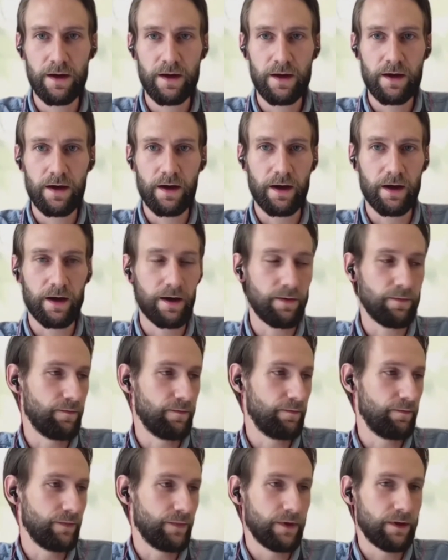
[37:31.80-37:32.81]

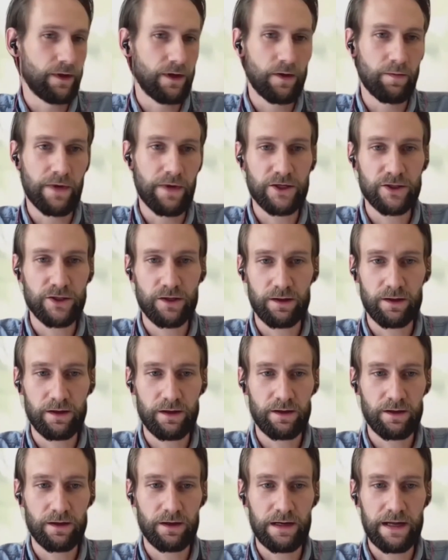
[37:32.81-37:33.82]
Imagine
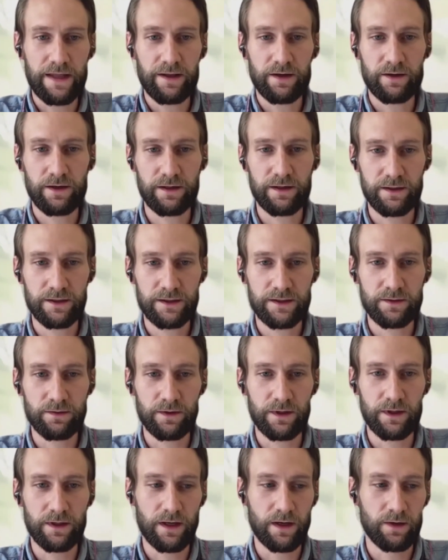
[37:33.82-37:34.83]
the leather
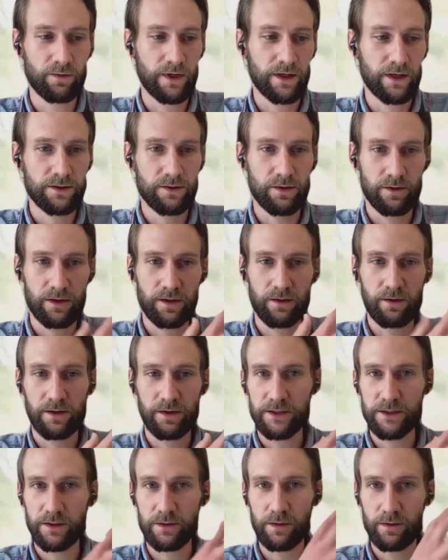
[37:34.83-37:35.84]
industry, then we're talking
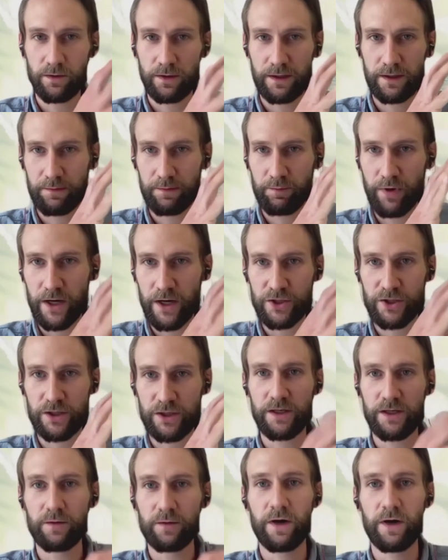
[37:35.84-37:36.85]
also
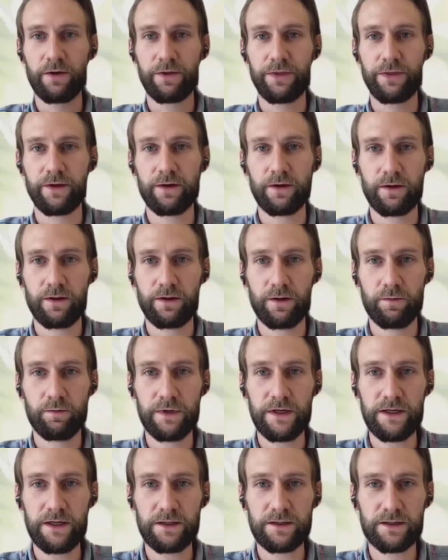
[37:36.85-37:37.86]
partially about the
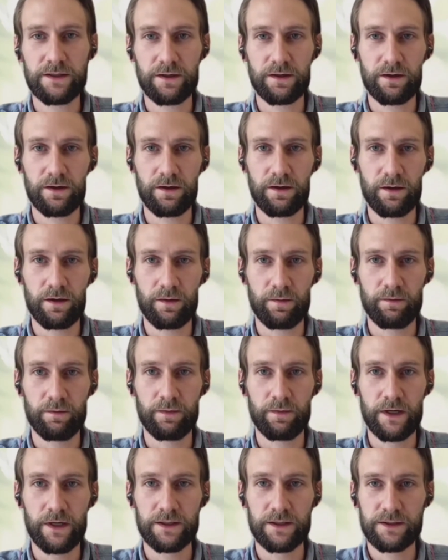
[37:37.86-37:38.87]
meat
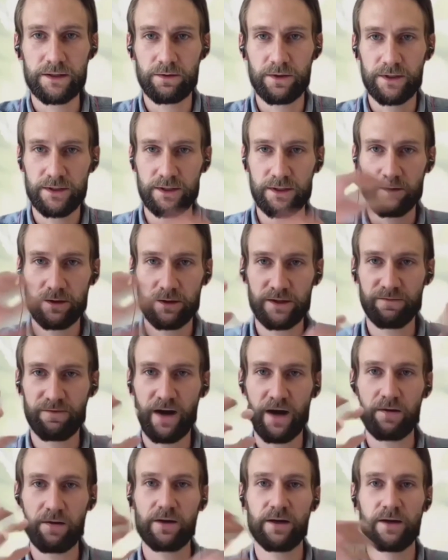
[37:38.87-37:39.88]
industry. So it's
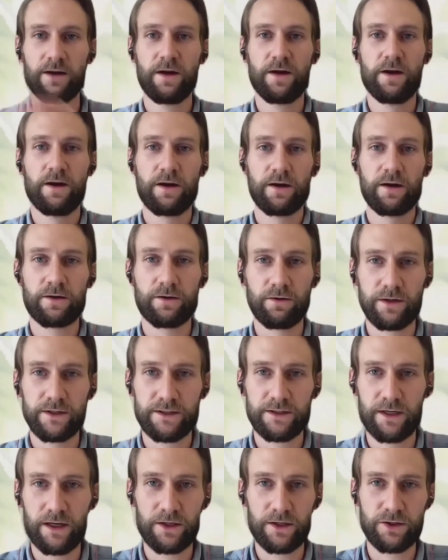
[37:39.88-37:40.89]
very
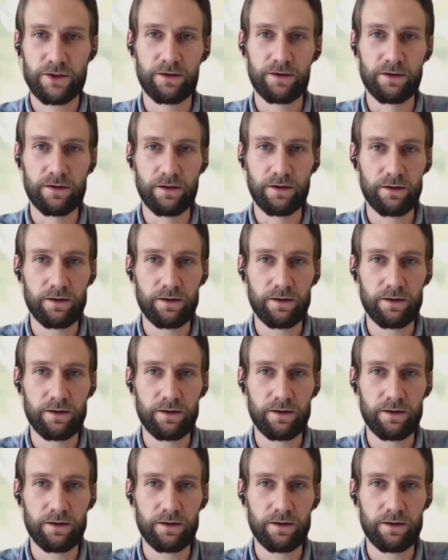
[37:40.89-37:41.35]
cross-sectional.